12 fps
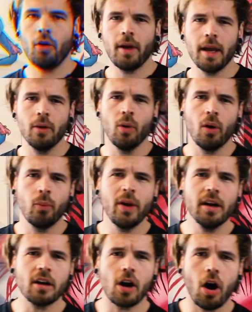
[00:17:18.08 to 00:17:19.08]
Okay, well,
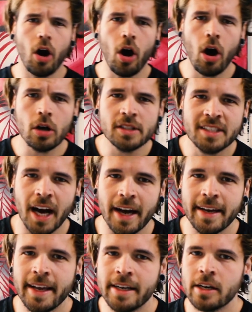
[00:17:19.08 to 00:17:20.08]
we are all
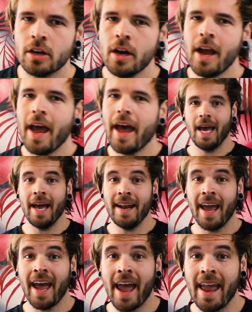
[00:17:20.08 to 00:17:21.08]
done here.
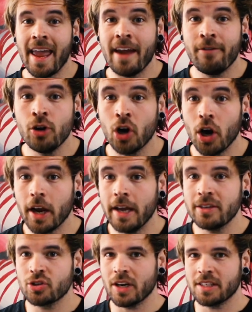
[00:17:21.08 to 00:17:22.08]
And hey, if you are
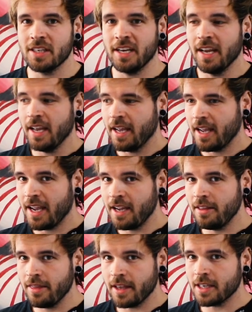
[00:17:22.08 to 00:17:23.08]
interested
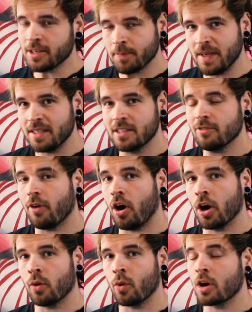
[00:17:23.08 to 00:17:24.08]
in this piece of
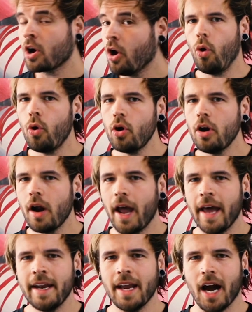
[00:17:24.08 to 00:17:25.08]
artwork or
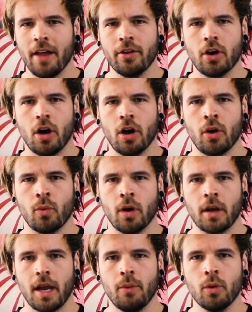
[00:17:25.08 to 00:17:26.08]
any other
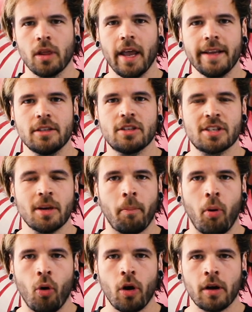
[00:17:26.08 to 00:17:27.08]
artwork and would like to
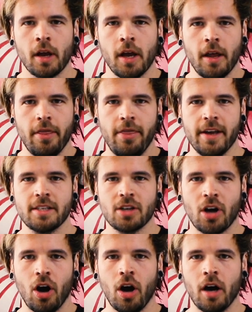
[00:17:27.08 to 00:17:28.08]
support this
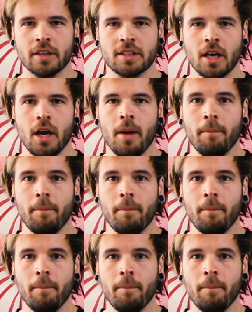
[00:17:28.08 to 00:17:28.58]
cause,